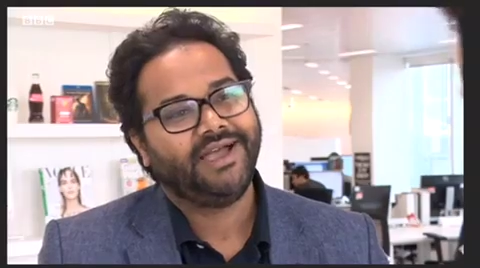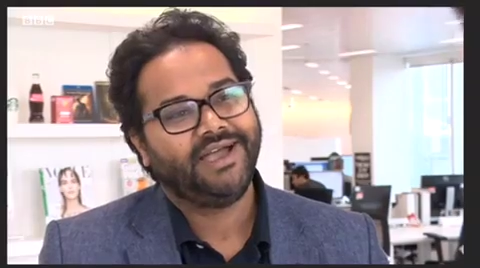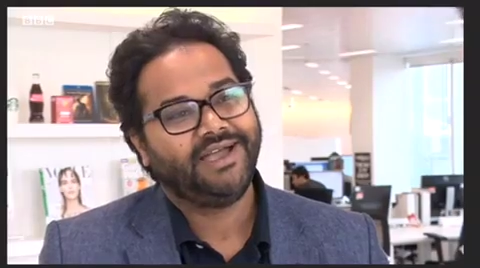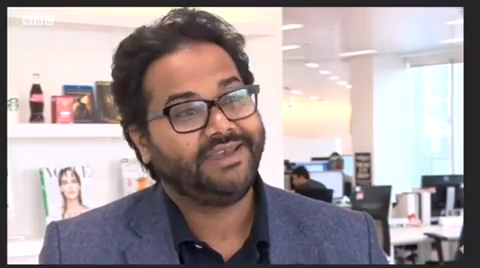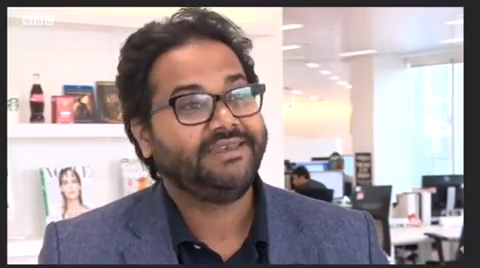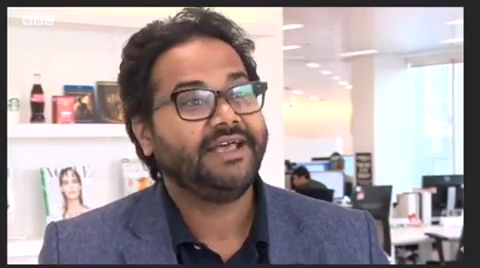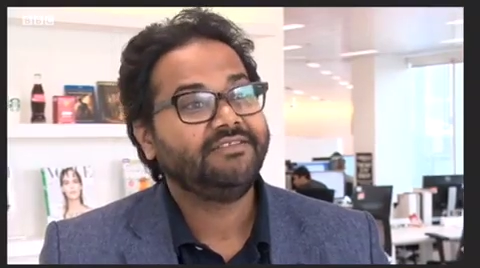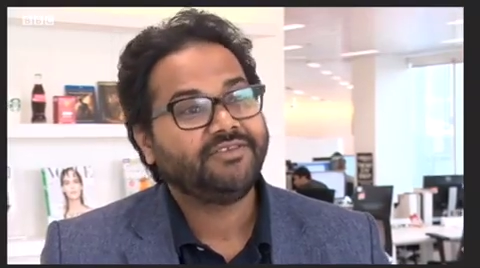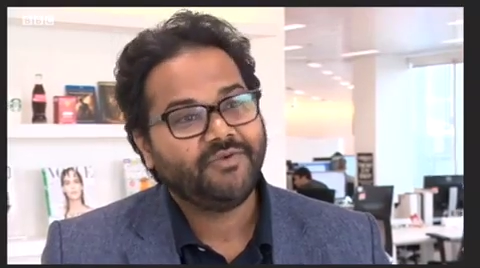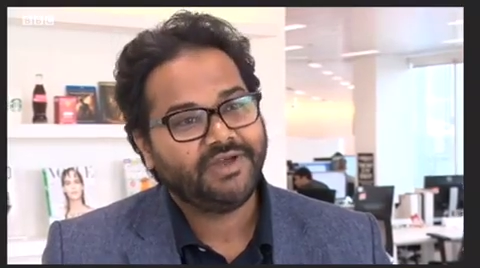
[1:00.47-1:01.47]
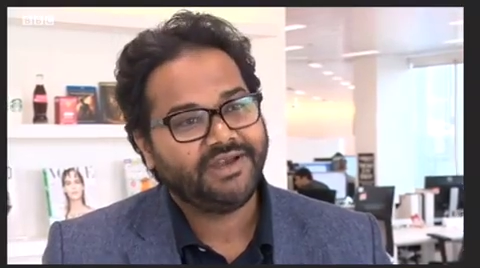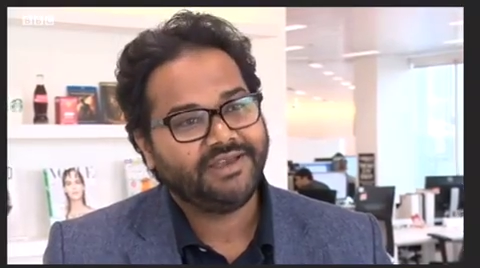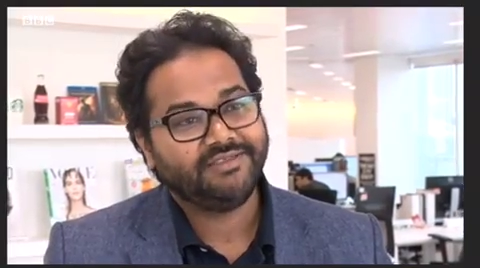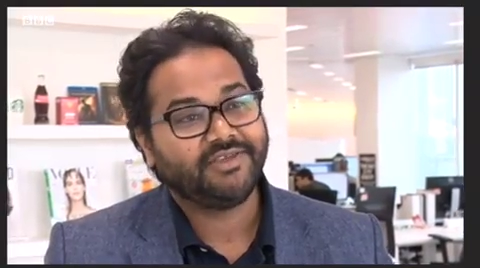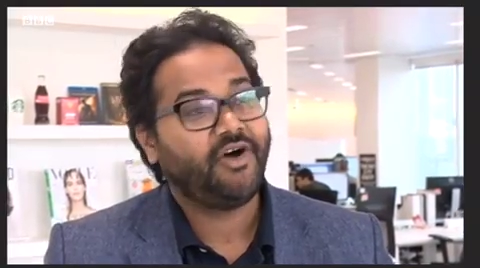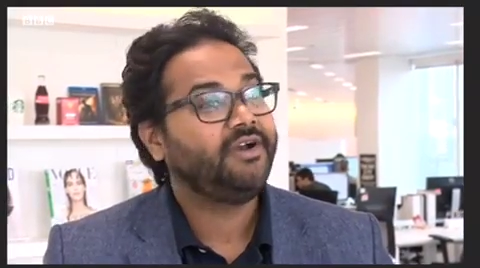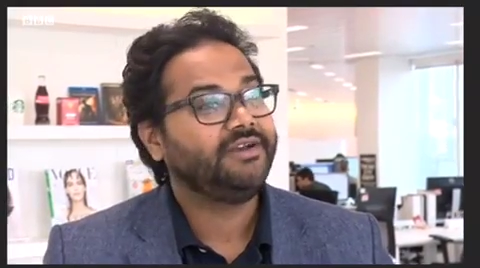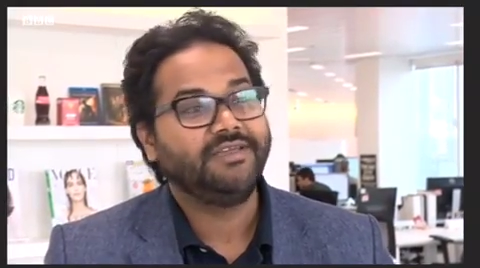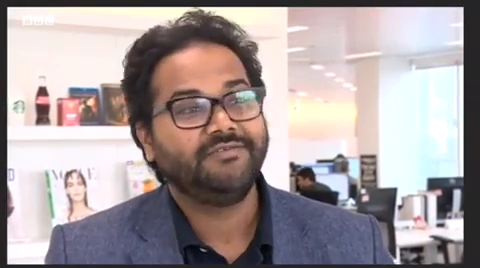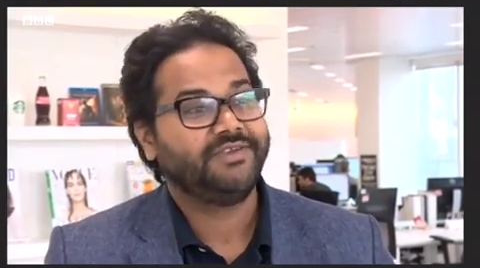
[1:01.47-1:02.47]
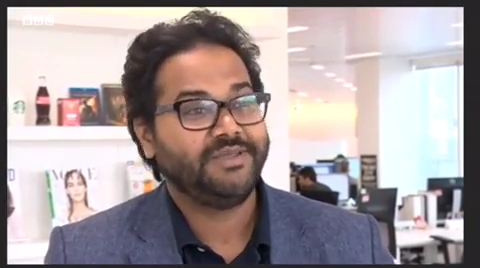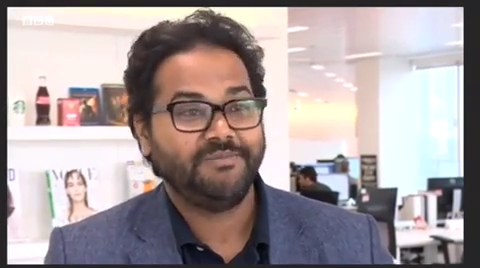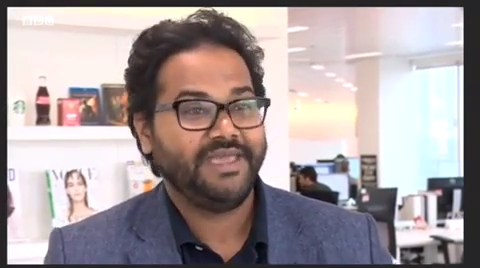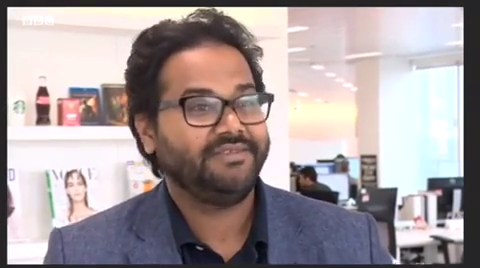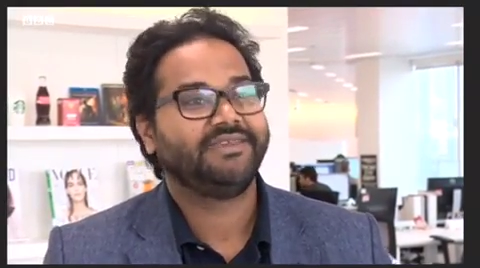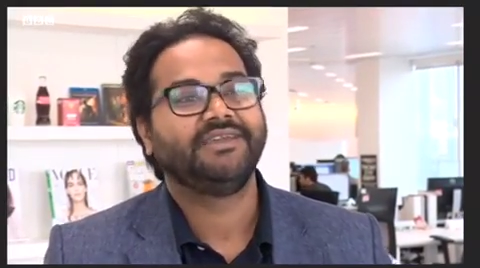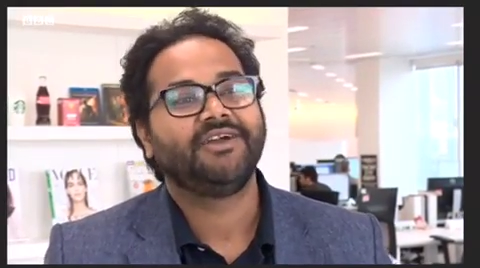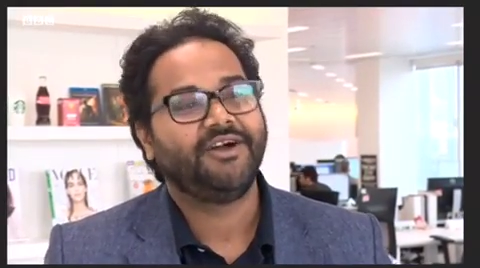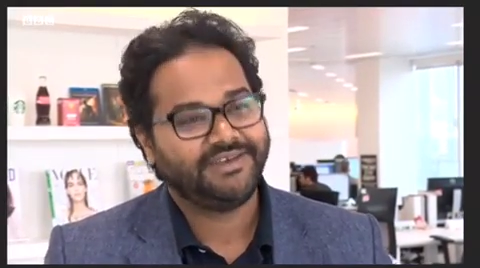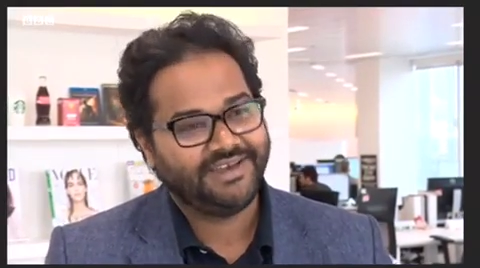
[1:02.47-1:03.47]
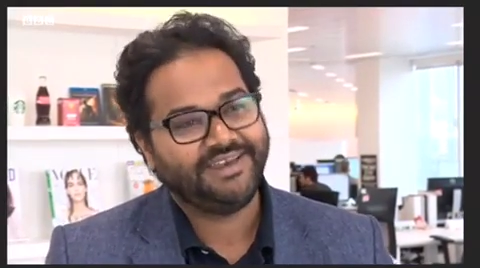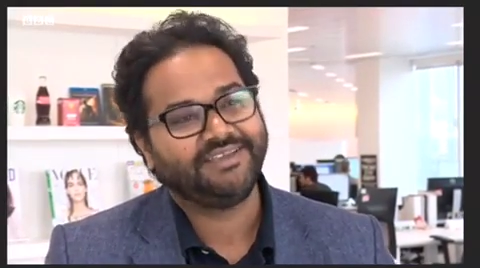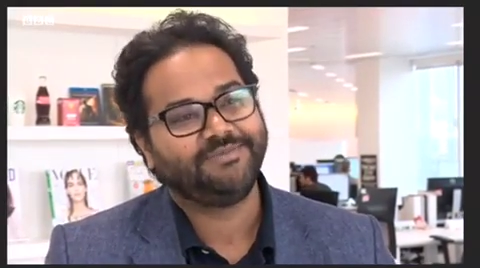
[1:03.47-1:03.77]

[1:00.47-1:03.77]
uh, and it tells you what it is, or it gives you an amazing content